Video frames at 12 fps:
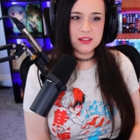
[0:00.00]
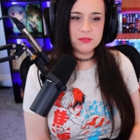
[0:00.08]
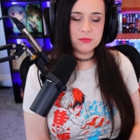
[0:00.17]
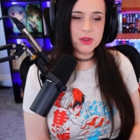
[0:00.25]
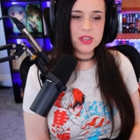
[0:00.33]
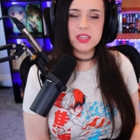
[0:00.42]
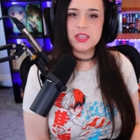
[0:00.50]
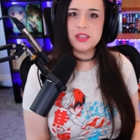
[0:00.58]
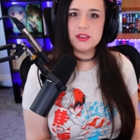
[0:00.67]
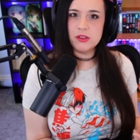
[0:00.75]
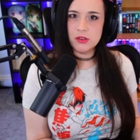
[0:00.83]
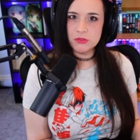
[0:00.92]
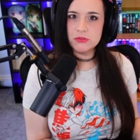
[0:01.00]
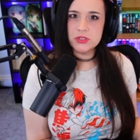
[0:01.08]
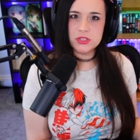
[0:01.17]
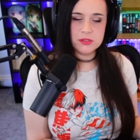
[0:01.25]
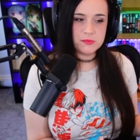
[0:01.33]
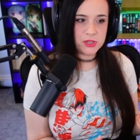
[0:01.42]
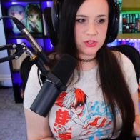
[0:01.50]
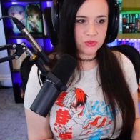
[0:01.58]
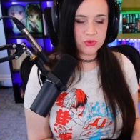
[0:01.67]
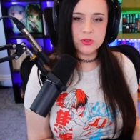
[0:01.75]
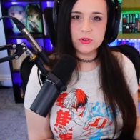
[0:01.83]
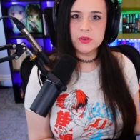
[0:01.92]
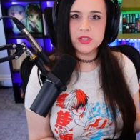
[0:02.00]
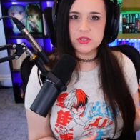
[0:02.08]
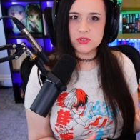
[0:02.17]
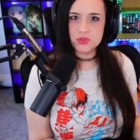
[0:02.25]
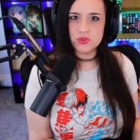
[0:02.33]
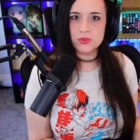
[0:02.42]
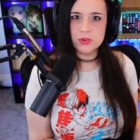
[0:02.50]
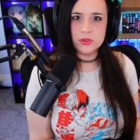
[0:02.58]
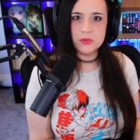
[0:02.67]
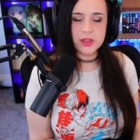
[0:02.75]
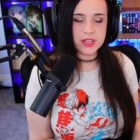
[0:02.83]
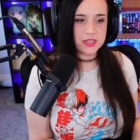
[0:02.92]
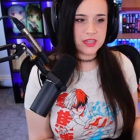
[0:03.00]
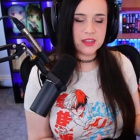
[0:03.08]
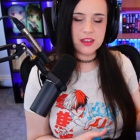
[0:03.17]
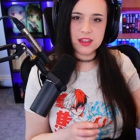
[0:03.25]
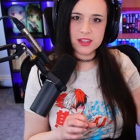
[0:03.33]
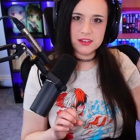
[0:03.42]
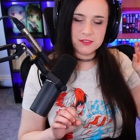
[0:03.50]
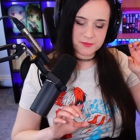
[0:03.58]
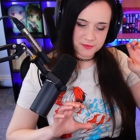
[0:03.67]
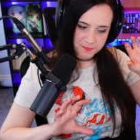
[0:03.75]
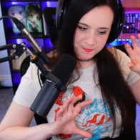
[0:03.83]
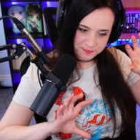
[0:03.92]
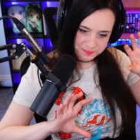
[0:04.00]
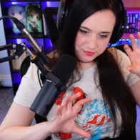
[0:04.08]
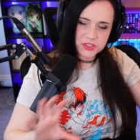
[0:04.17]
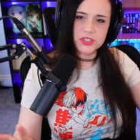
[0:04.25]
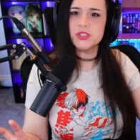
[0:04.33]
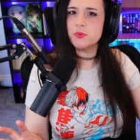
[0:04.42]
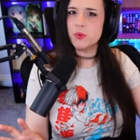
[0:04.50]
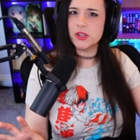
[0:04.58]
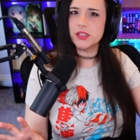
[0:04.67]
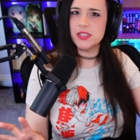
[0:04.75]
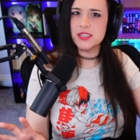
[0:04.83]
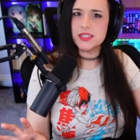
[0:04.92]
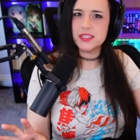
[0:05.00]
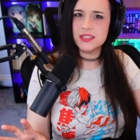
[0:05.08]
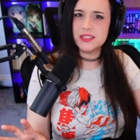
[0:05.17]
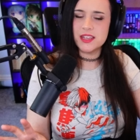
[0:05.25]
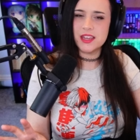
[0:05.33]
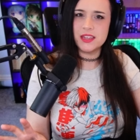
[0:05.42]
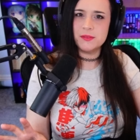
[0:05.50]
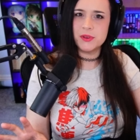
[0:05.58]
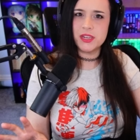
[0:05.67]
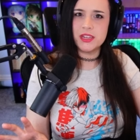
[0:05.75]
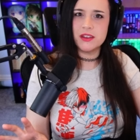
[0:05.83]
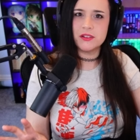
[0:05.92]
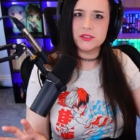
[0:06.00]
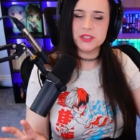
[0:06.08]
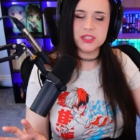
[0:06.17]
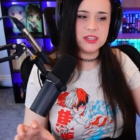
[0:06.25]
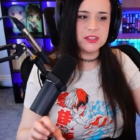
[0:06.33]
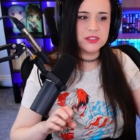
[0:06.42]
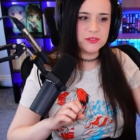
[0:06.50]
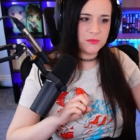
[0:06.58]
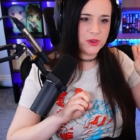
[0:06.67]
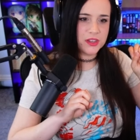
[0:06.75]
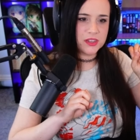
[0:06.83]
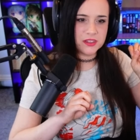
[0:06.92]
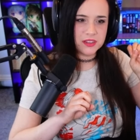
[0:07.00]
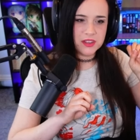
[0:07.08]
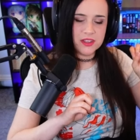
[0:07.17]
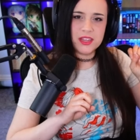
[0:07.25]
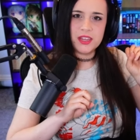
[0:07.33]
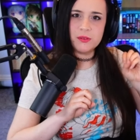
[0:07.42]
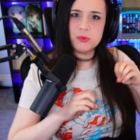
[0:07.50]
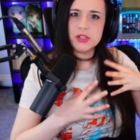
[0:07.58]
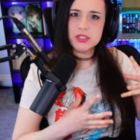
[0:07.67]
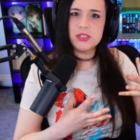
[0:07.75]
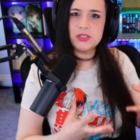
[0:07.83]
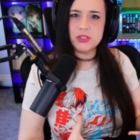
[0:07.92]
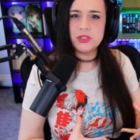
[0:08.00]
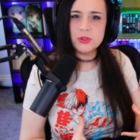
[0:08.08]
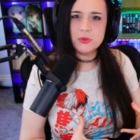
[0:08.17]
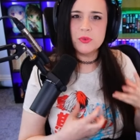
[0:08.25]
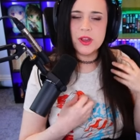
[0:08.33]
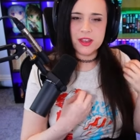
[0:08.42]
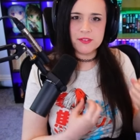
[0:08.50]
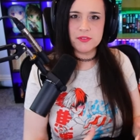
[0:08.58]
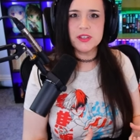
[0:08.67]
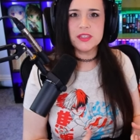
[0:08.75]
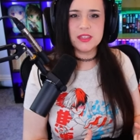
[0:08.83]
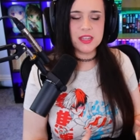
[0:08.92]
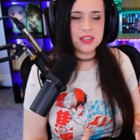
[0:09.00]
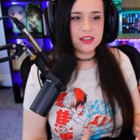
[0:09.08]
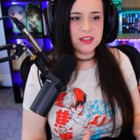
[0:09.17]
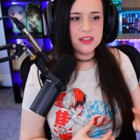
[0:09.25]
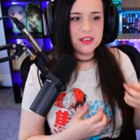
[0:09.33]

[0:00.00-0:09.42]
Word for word: What he knows to be true is true, and he kind of doesn't want to listen to anybody else. He doesn't want to, he wants to do everything